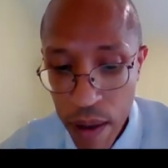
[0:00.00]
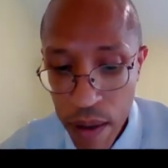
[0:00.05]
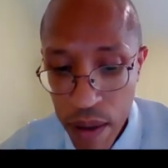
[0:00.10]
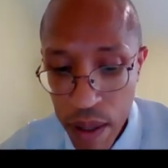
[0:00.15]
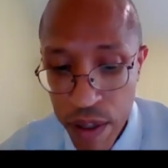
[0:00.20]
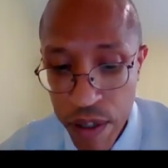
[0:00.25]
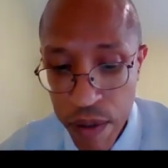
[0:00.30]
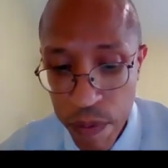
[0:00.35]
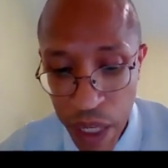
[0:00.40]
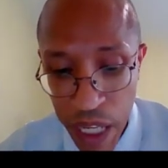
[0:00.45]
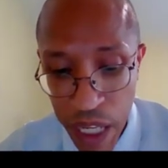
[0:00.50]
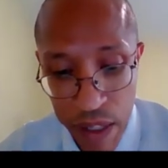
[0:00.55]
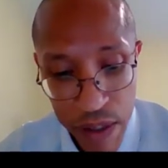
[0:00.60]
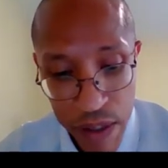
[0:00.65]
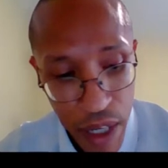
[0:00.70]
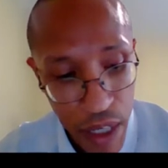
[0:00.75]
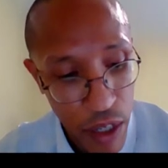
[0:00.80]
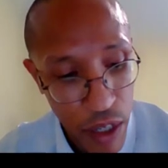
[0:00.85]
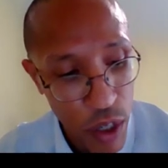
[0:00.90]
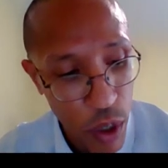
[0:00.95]
this means
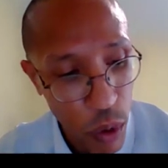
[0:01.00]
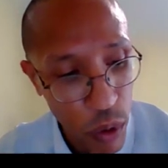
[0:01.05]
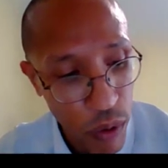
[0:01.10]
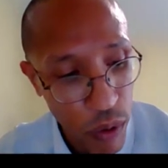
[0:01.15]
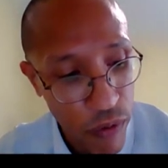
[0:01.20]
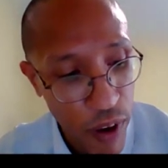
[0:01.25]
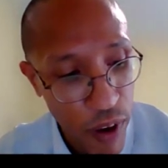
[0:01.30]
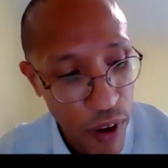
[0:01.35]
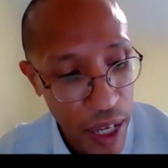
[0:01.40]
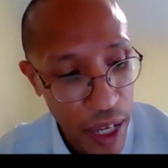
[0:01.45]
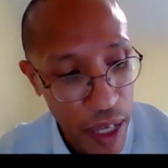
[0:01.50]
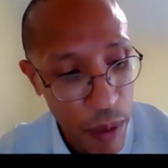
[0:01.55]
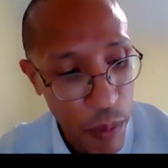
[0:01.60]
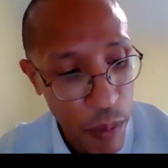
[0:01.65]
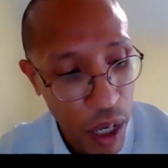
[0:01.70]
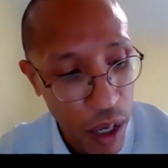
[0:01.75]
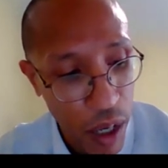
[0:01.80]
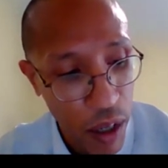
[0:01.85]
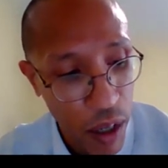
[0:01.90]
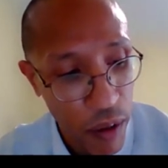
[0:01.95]
that the total
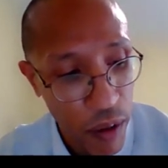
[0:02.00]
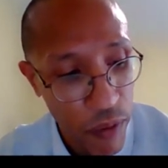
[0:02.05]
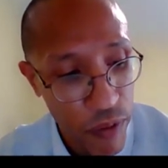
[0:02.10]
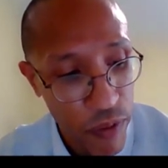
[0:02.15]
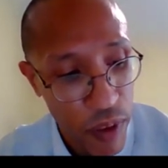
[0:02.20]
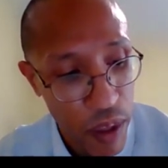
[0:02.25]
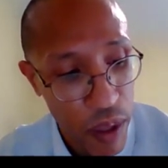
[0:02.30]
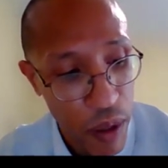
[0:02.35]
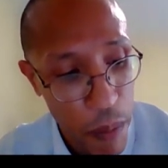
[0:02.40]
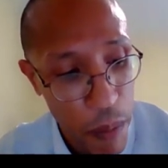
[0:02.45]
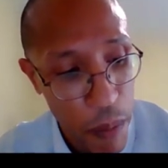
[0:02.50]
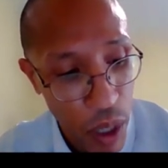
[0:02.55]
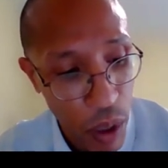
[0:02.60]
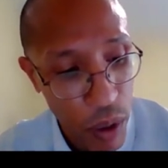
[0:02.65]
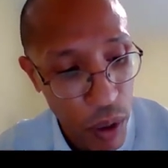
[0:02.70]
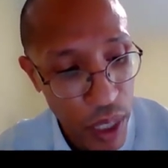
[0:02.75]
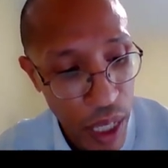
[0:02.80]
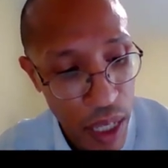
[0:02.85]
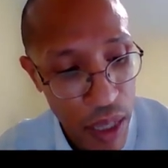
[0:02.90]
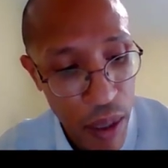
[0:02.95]
volume of the
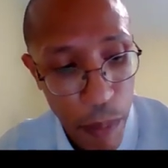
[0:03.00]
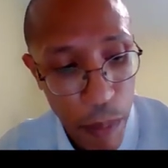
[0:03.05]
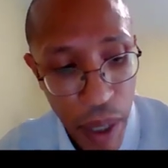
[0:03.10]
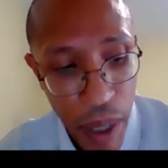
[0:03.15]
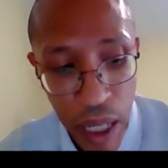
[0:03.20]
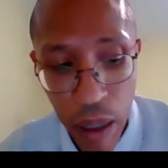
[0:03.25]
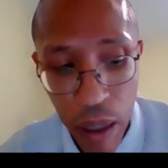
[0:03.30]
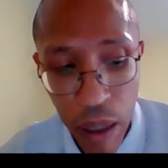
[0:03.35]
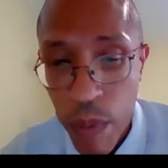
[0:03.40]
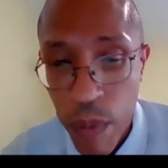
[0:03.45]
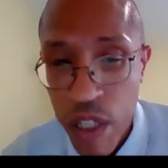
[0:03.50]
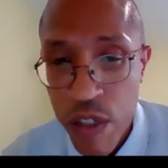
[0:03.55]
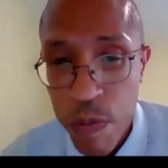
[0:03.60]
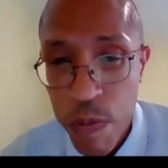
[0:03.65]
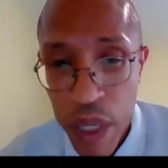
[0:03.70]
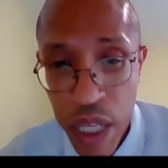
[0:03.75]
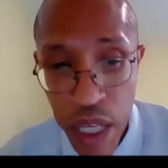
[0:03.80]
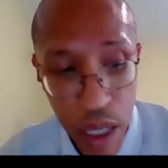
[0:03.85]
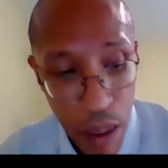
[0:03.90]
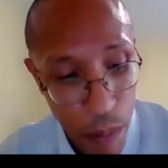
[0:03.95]
milk in the bottle must
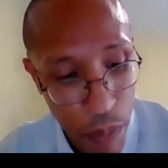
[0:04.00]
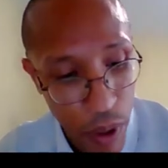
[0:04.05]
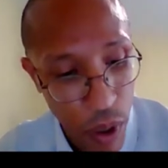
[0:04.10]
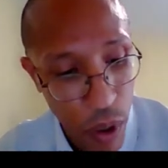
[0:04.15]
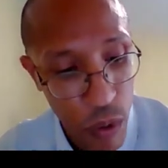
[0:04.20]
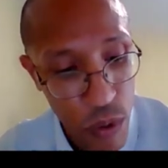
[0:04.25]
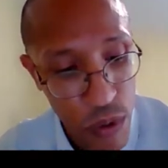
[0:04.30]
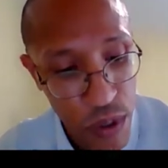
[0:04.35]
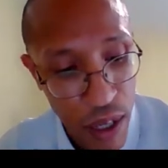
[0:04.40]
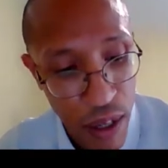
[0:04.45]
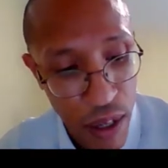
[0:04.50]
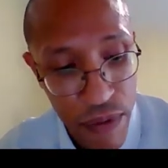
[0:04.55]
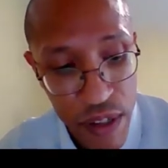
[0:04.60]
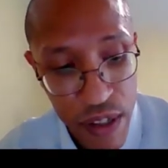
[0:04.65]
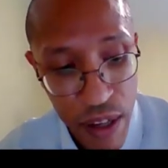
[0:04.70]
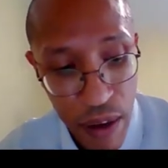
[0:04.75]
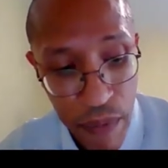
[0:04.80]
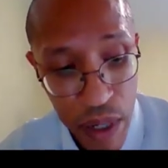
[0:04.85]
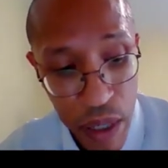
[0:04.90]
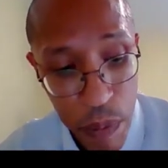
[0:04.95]
be composed of
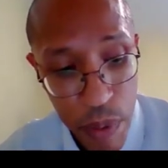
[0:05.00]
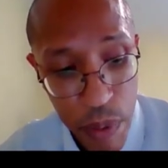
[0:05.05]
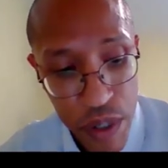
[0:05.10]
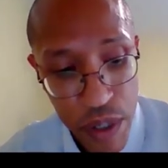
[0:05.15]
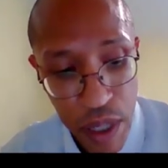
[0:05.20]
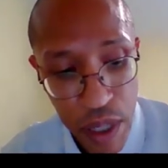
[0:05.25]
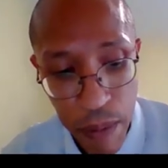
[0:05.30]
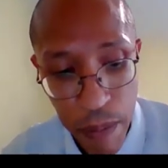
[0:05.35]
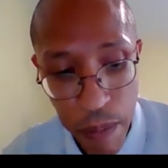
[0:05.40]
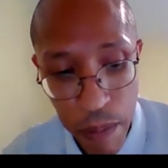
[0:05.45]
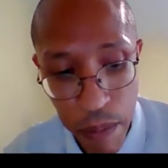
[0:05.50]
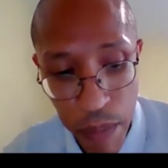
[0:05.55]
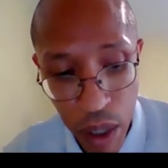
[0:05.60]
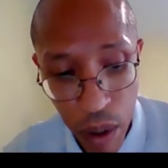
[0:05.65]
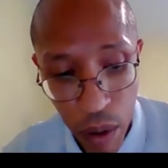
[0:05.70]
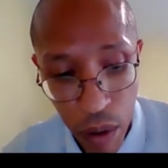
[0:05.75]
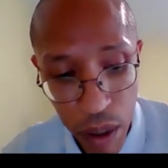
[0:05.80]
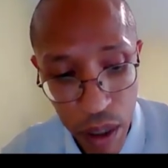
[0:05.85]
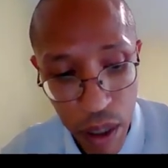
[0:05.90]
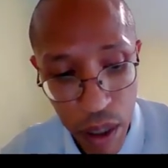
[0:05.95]
70%
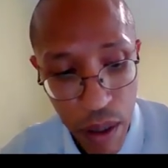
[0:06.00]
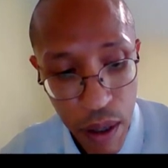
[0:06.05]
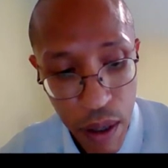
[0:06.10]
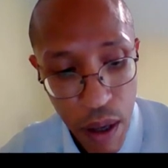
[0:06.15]
milk,